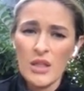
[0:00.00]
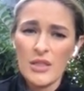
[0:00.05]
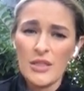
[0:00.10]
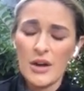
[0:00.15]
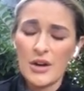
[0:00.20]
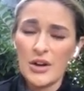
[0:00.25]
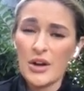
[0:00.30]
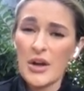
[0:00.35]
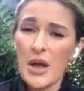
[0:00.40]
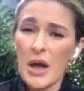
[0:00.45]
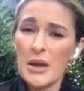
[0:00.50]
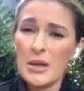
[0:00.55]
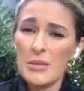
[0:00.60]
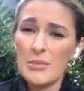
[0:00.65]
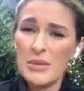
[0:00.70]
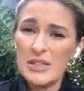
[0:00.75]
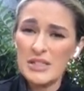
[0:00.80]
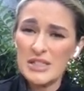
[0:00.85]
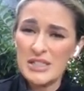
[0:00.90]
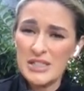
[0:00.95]
that are going to
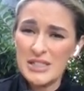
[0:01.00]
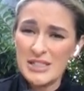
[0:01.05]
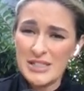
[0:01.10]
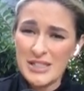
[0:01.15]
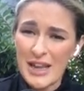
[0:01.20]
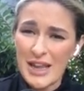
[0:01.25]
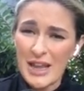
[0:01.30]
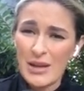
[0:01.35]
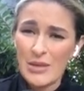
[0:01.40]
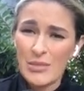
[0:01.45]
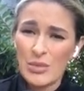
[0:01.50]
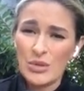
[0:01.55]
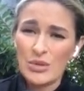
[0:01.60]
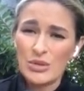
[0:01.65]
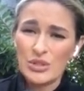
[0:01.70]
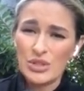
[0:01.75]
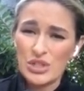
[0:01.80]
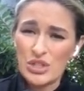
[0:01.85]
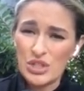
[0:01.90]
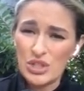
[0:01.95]
be stable,
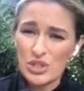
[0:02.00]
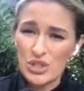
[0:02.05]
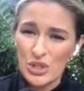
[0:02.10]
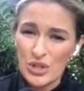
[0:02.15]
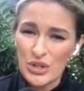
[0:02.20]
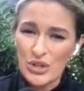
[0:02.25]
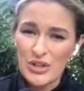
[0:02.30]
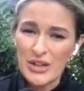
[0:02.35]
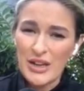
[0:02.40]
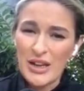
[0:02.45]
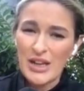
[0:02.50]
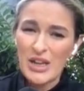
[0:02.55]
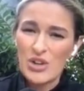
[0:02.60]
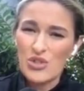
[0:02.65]
sturdy,